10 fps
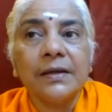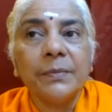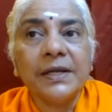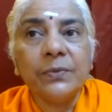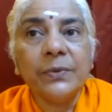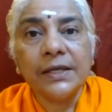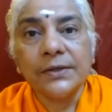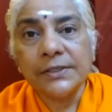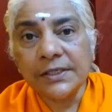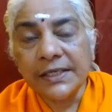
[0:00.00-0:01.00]
but we can
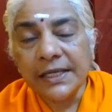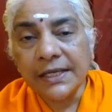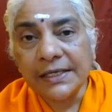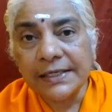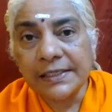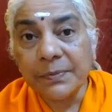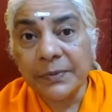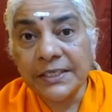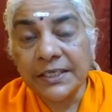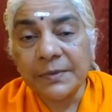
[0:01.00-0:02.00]
also take it as the
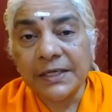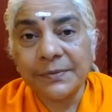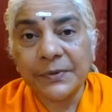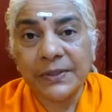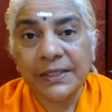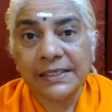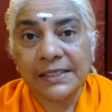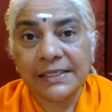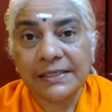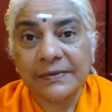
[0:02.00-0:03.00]

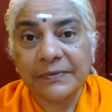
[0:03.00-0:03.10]
Panchamahabhutas.